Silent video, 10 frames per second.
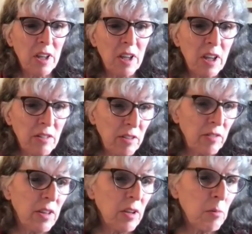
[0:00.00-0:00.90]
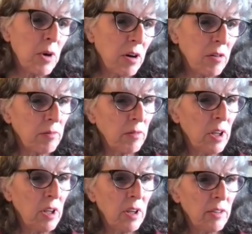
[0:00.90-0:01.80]
And to think about
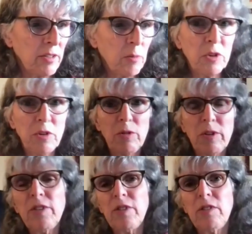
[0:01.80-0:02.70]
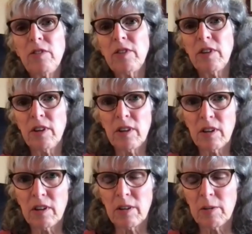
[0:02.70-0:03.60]
someone who is using
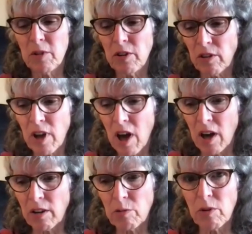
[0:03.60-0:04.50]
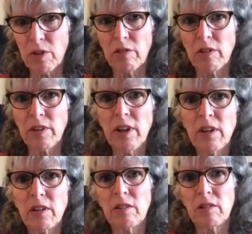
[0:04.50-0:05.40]
a narcotic, whether
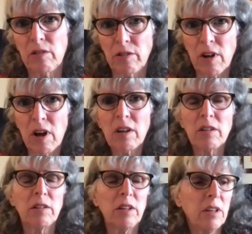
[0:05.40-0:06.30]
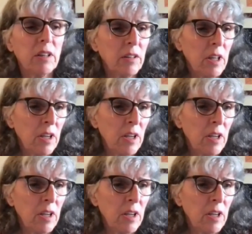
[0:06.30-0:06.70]
illegal or not illegal,